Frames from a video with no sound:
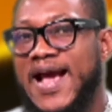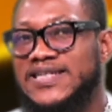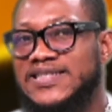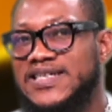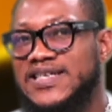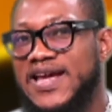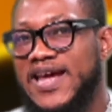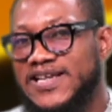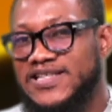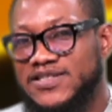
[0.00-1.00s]
as key
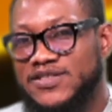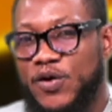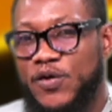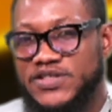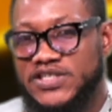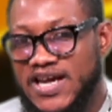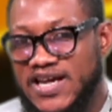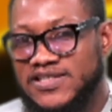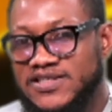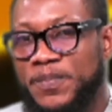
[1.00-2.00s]
agents of
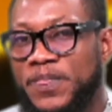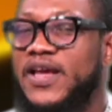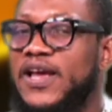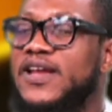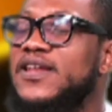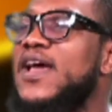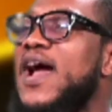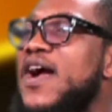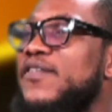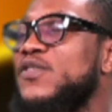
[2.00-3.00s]
change in the
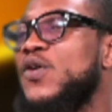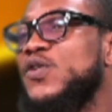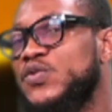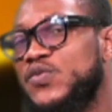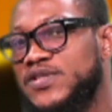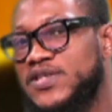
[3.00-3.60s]
agricultural